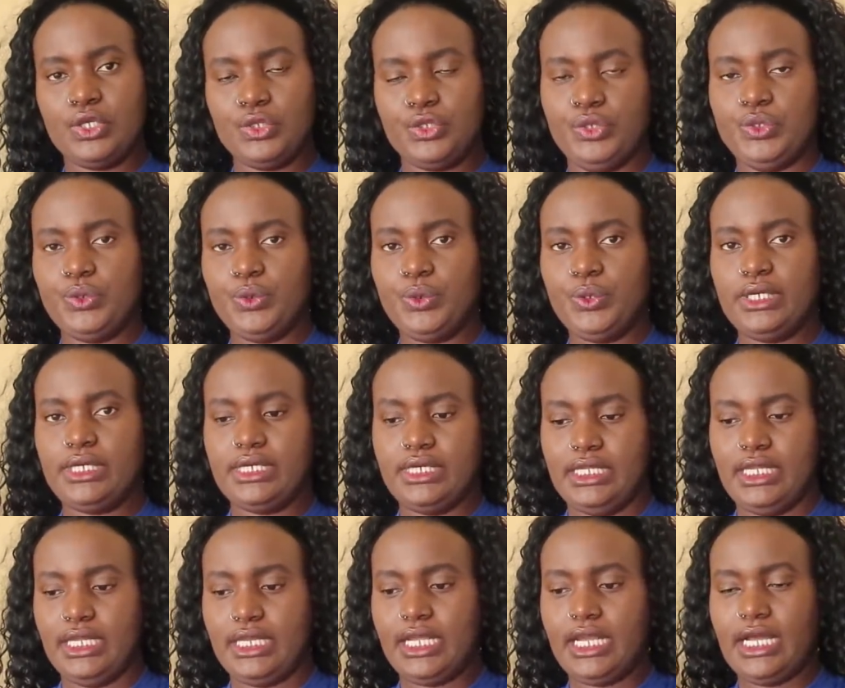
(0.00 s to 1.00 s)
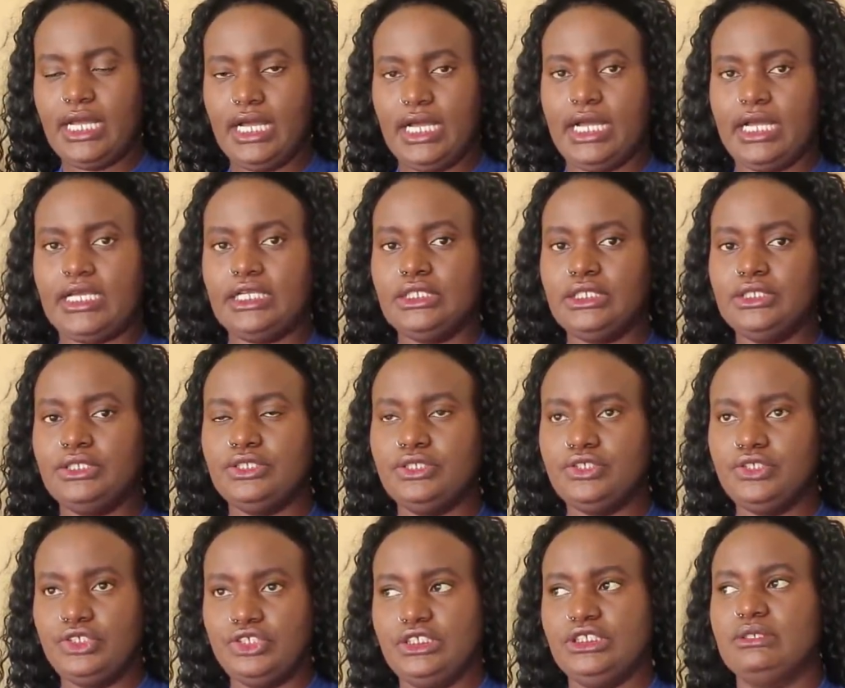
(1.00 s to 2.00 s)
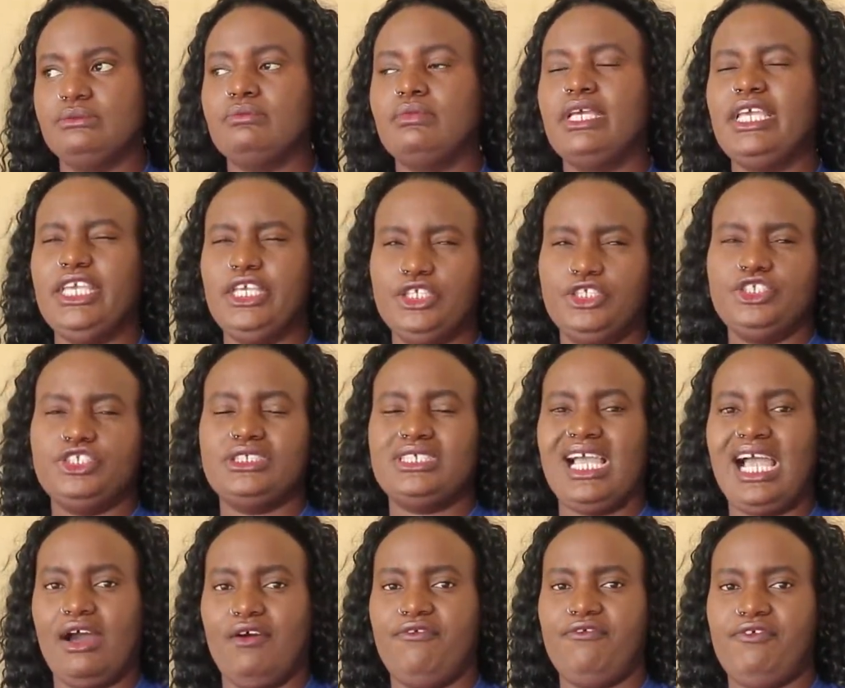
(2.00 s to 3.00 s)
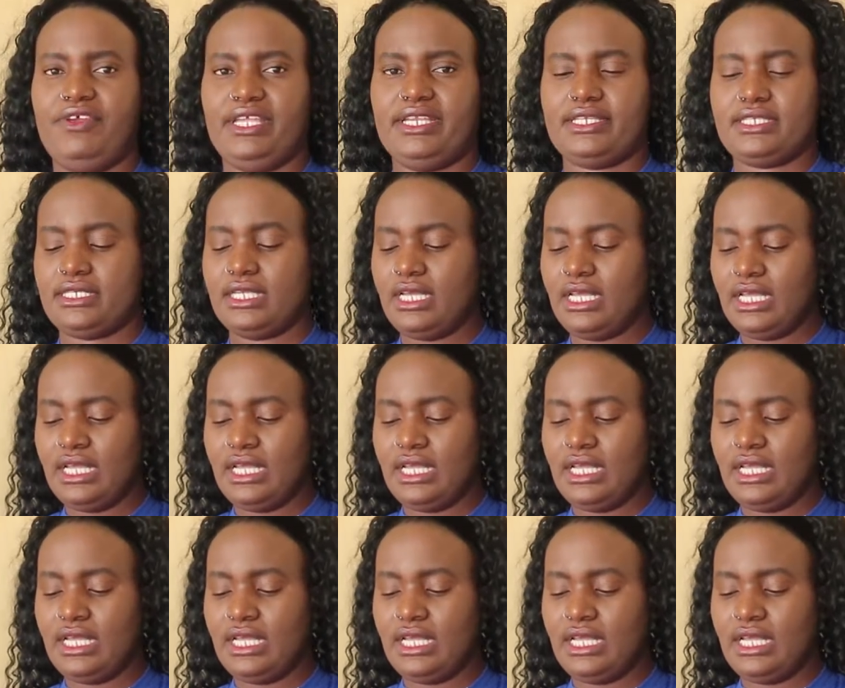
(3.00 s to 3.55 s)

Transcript: you need a gym-ish outfit.